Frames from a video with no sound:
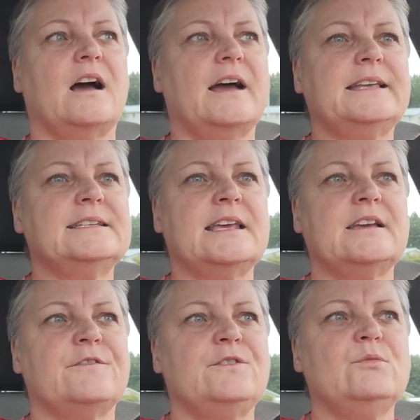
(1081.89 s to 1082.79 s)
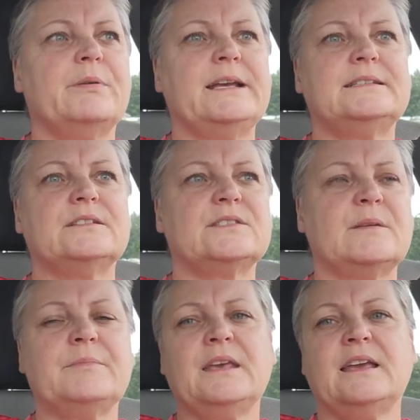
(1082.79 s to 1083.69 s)
I can take a few bites of
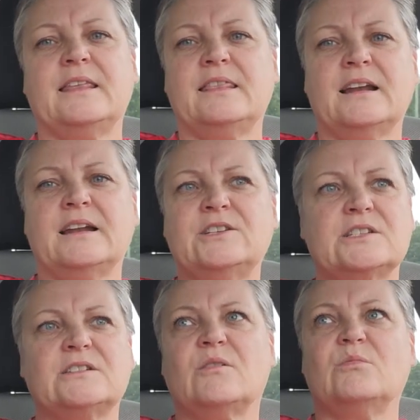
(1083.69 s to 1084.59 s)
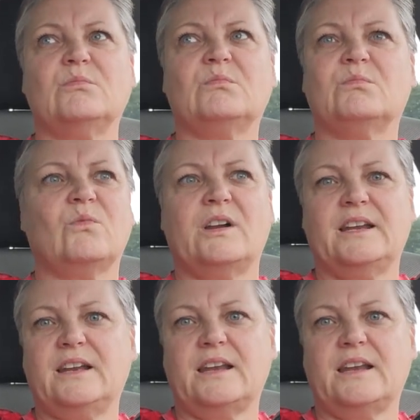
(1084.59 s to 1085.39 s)
something and then I just don't want it